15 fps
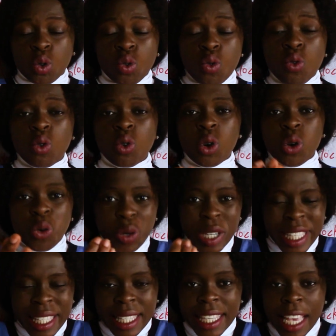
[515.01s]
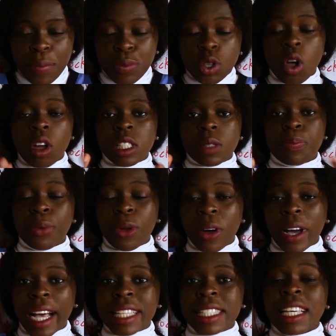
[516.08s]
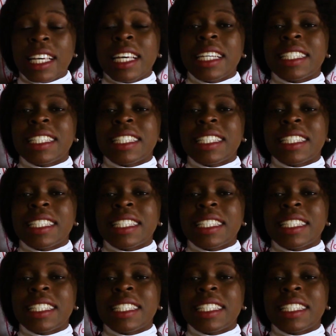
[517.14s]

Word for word: II receptors blockers.